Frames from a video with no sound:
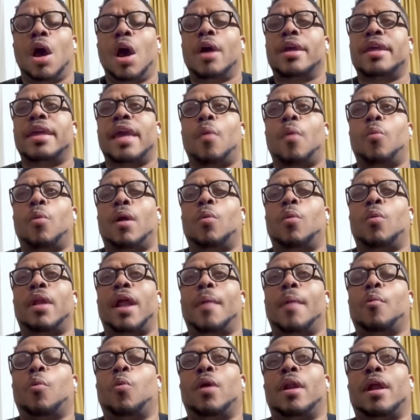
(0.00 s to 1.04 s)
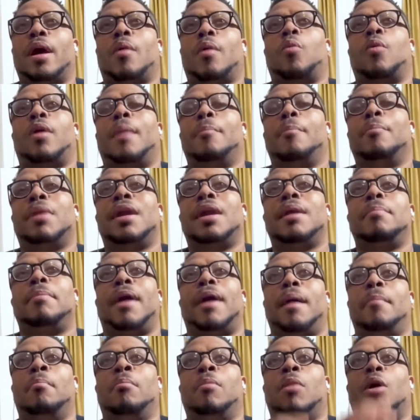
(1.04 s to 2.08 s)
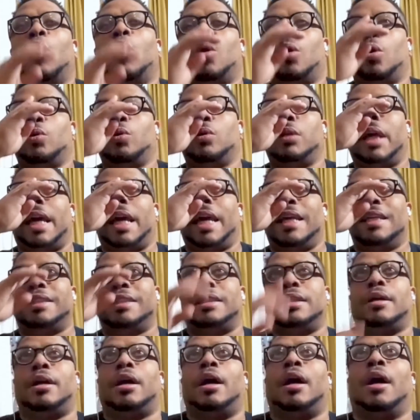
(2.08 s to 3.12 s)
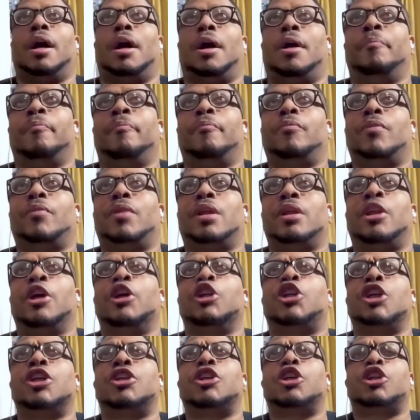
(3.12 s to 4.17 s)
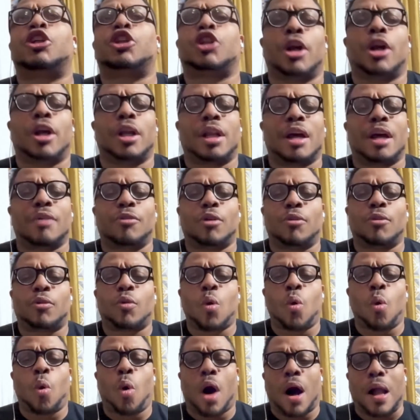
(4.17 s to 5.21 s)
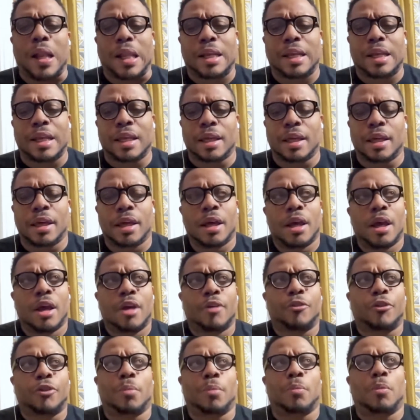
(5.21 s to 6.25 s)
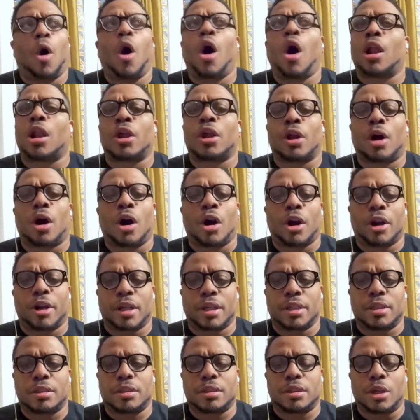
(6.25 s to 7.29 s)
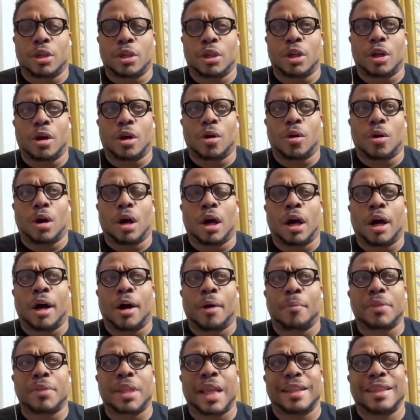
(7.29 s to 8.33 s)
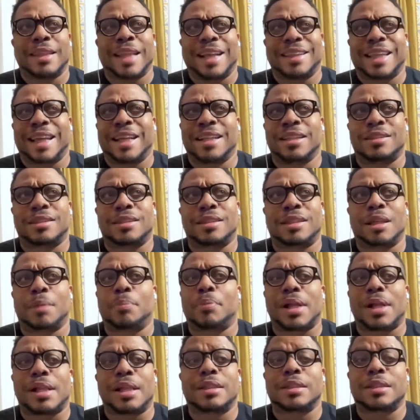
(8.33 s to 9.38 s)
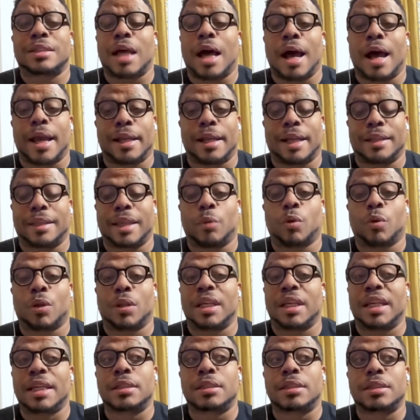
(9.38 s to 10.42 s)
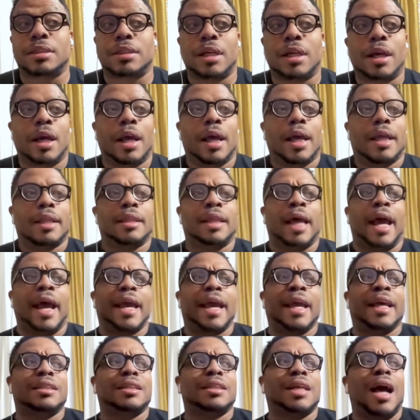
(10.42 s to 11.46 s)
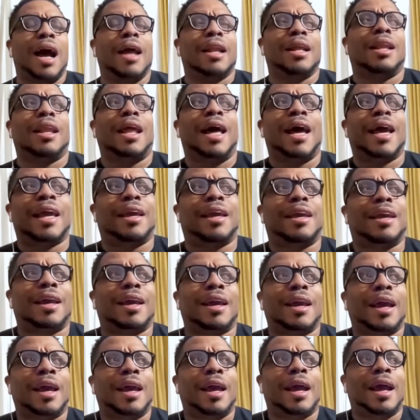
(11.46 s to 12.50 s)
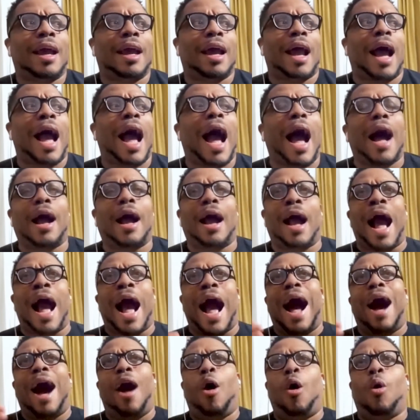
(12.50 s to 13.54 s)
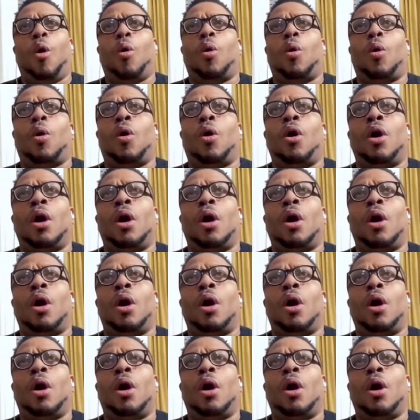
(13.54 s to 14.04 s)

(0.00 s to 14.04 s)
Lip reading: Yeah, what I mean by mold is there's just a certain level of quality from all of the artists, that they typically sign, that they release, that is kind of like how